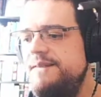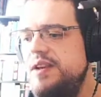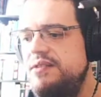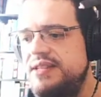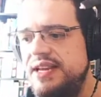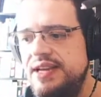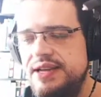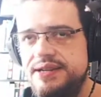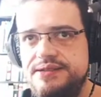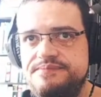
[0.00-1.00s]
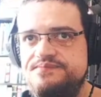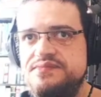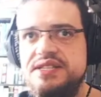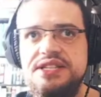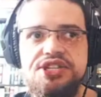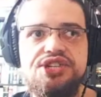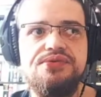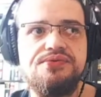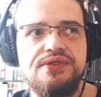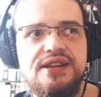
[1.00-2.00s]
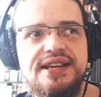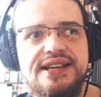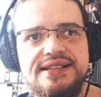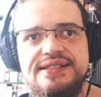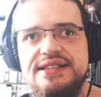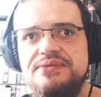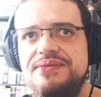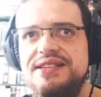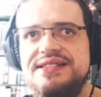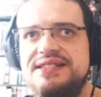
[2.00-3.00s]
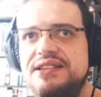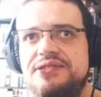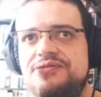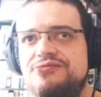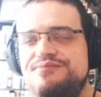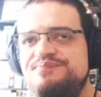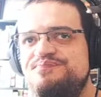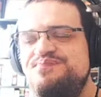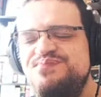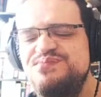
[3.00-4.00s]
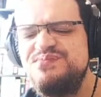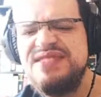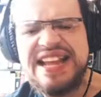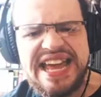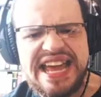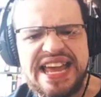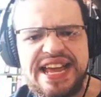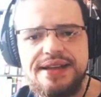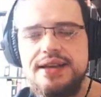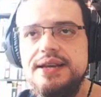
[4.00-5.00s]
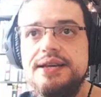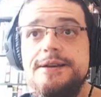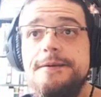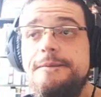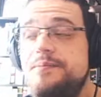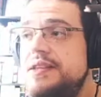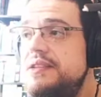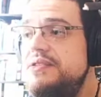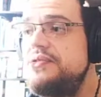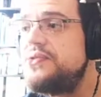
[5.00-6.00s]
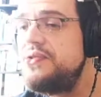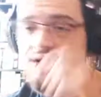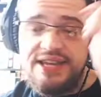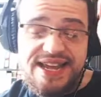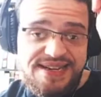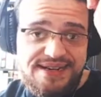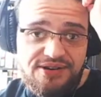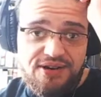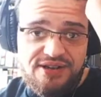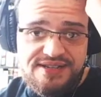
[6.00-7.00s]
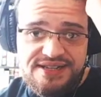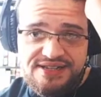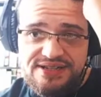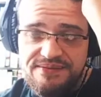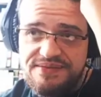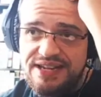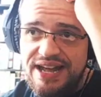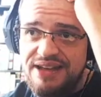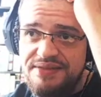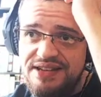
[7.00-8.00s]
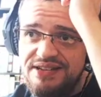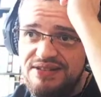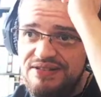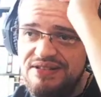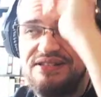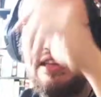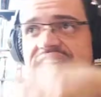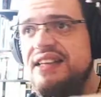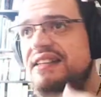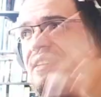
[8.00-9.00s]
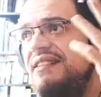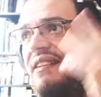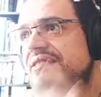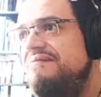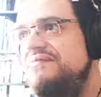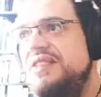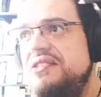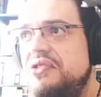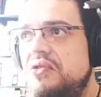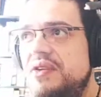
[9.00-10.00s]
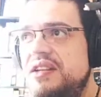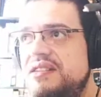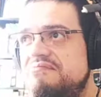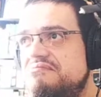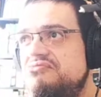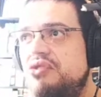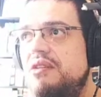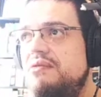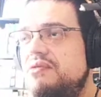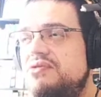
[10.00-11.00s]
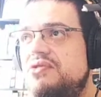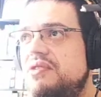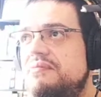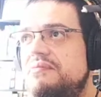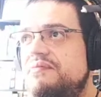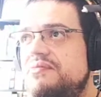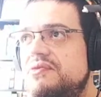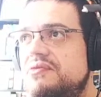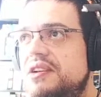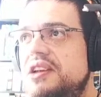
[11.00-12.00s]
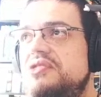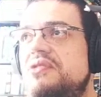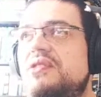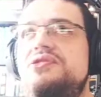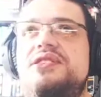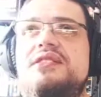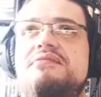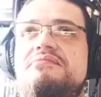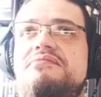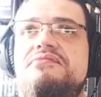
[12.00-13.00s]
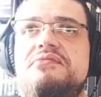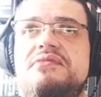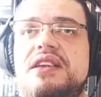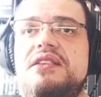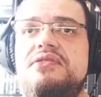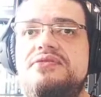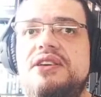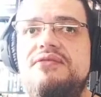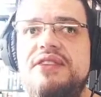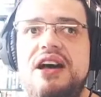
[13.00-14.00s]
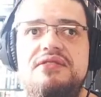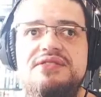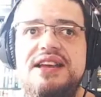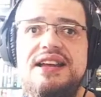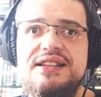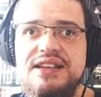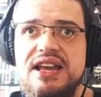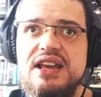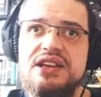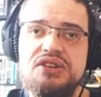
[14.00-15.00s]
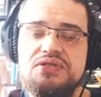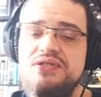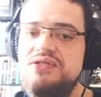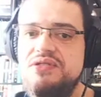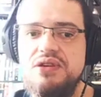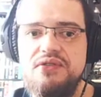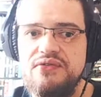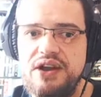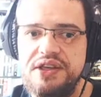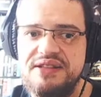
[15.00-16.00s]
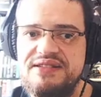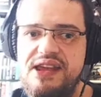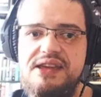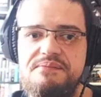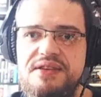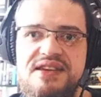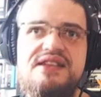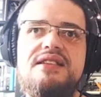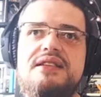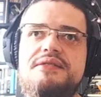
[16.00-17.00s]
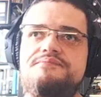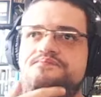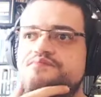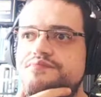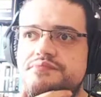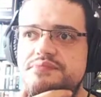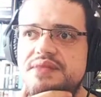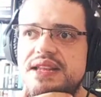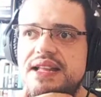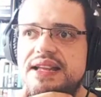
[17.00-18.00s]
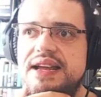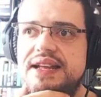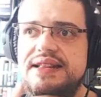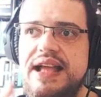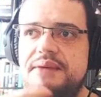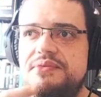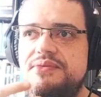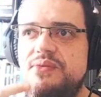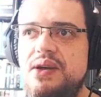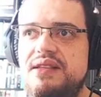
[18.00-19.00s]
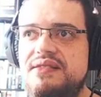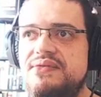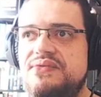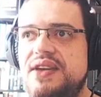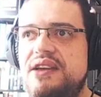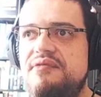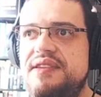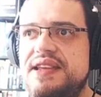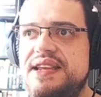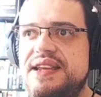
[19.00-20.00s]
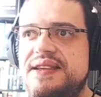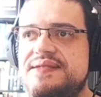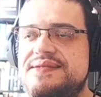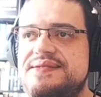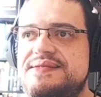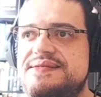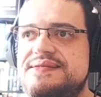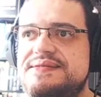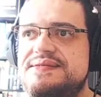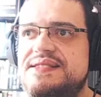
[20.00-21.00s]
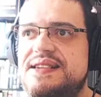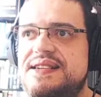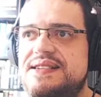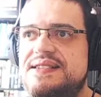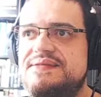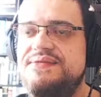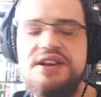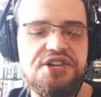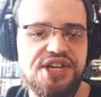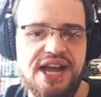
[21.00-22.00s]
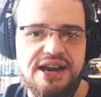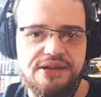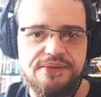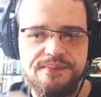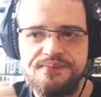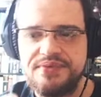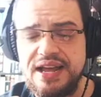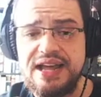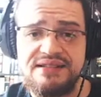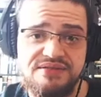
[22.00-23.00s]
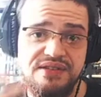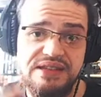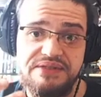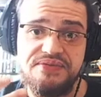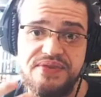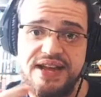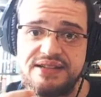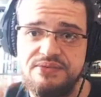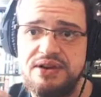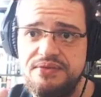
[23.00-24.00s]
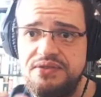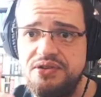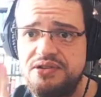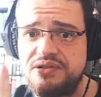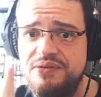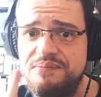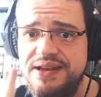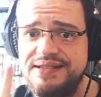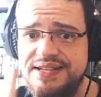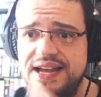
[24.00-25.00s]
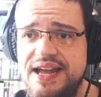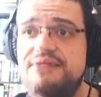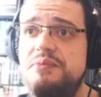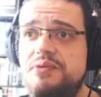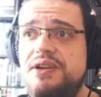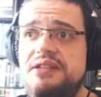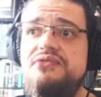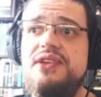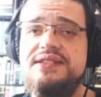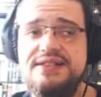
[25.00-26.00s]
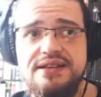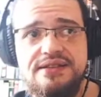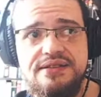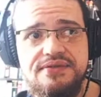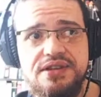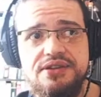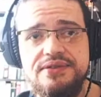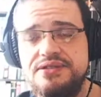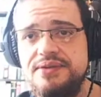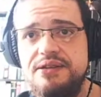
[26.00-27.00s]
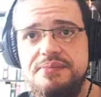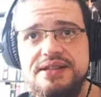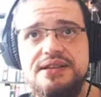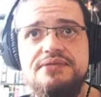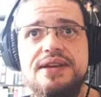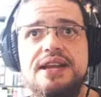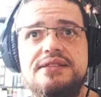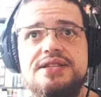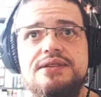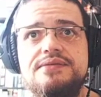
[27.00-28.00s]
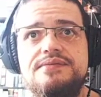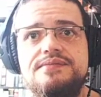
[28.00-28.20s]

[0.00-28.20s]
On the initial release, it was so and you could get lost in some time, and you could get then go on and throw some grenade launcher and dig yourself out, and you couldn't go very deep either. The depth was very very shallow, and in fact one of the other complaints I have, I'm gonna address here in the video as well, but either way, let's go.